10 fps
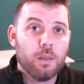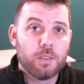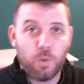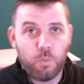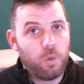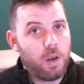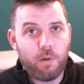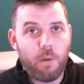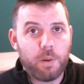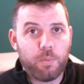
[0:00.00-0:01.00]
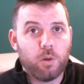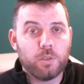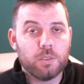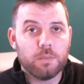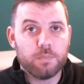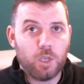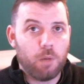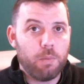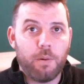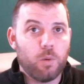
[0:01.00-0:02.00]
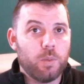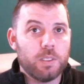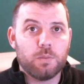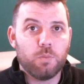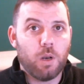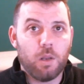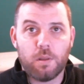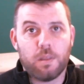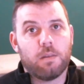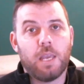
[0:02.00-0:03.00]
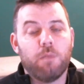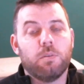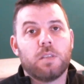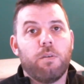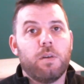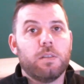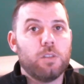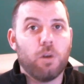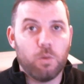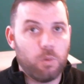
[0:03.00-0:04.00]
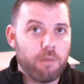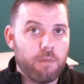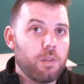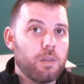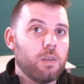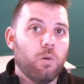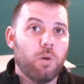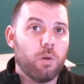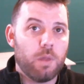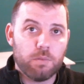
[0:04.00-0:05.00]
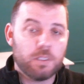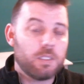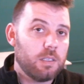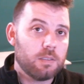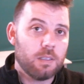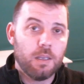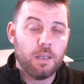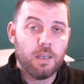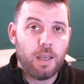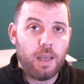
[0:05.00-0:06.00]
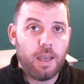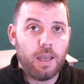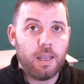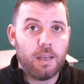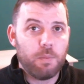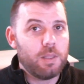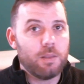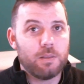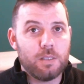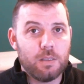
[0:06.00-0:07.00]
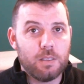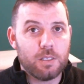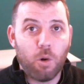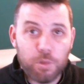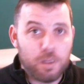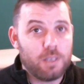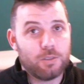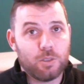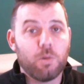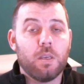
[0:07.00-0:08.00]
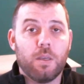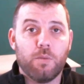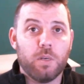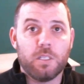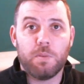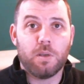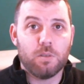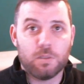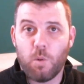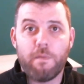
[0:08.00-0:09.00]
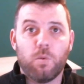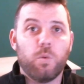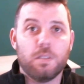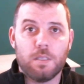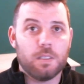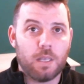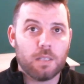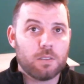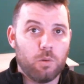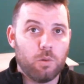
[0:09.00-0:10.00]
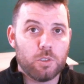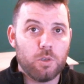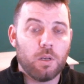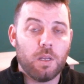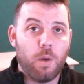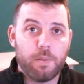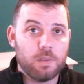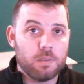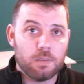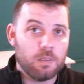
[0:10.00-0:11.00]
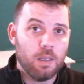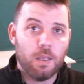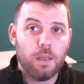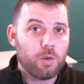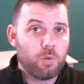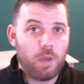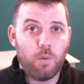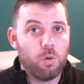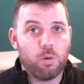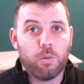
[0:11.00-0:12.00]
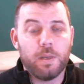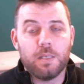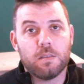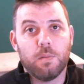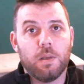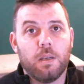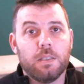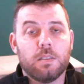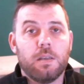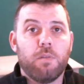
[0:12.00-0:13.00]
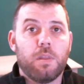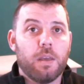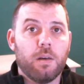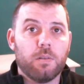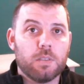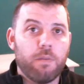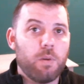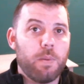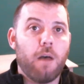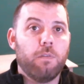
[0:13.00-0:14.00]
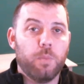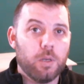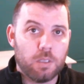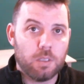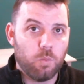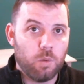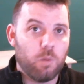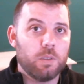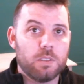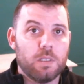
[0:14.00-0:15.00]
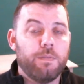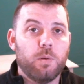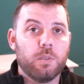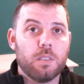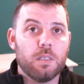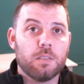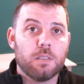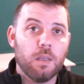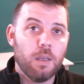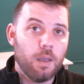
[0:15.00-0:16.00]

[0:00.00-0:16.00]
So whenever I would approach a job, I would always want to look at the key risk areas. You don't audit everything, you audit where the risk is. And I mean, this whole thing's soaking in risk, because whoever wins this gets to launch nuclear weapons and create war or peace in the Middle East and everything else. Every powerful person in the world wants to influence this.